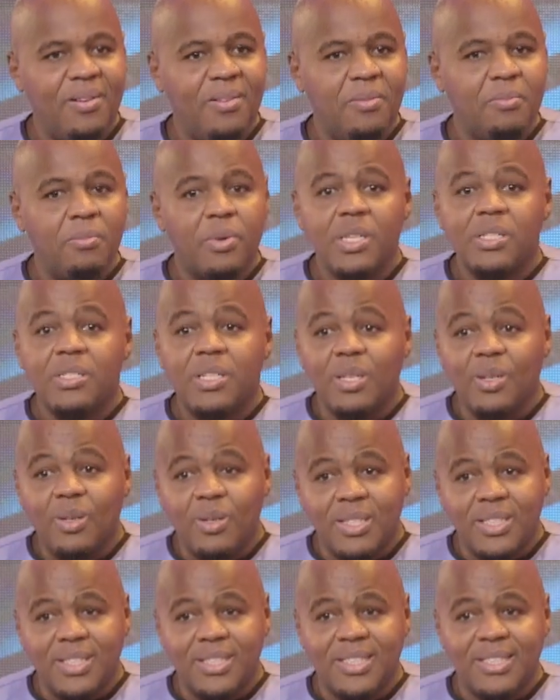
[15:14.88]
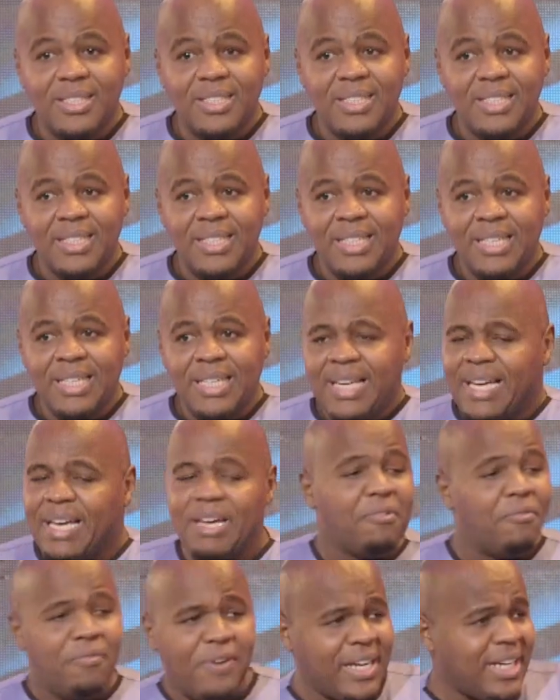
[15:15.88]
Praise the Lord.
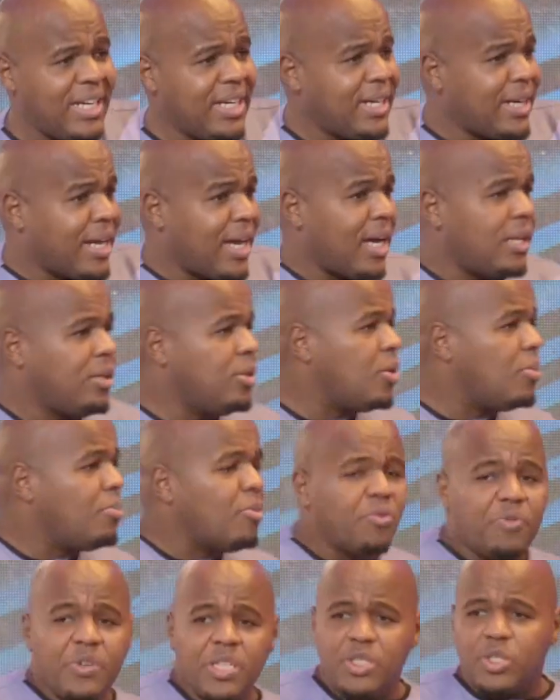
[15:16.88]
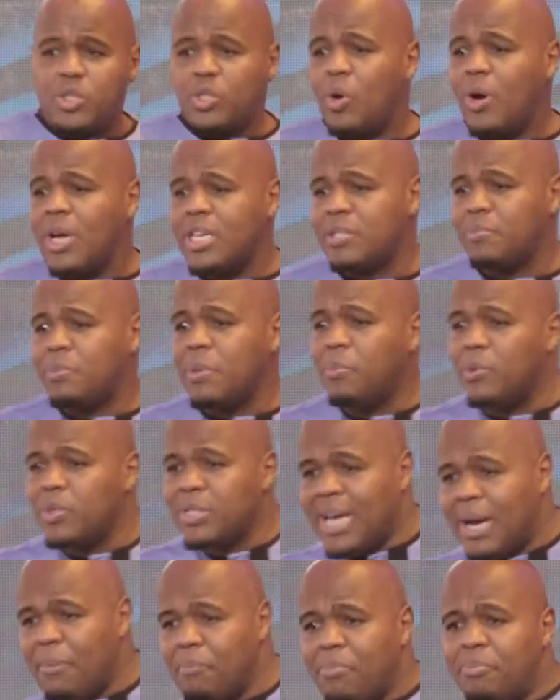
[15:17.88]
Very rare. You know, movies show us people
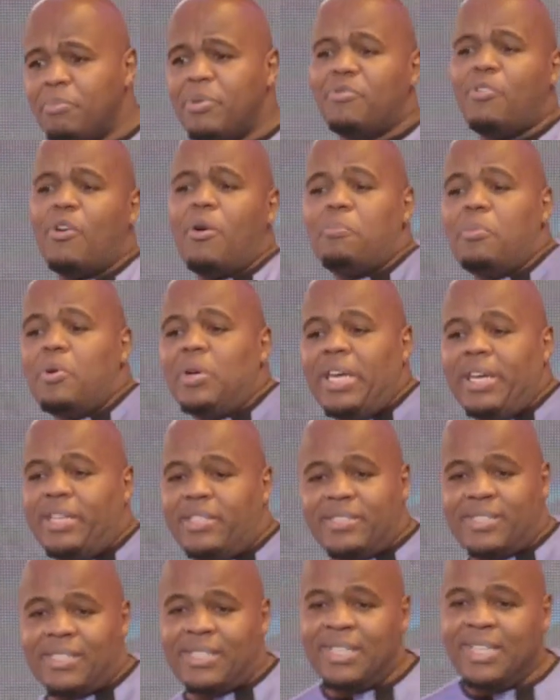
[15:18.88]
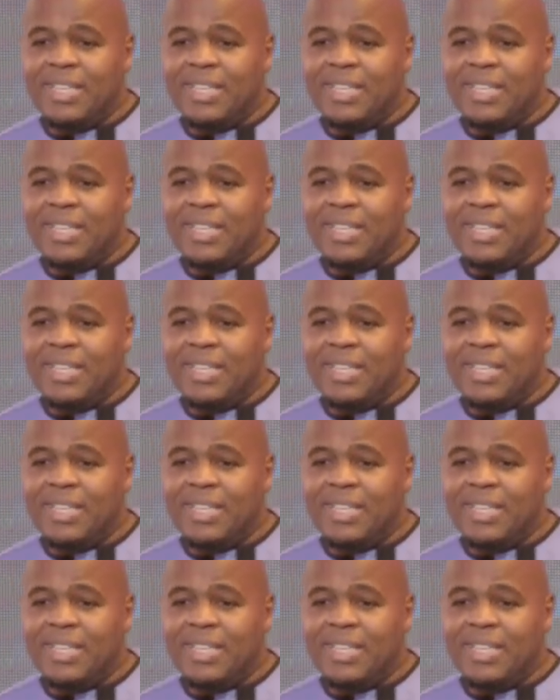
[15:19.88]
jump before bullets,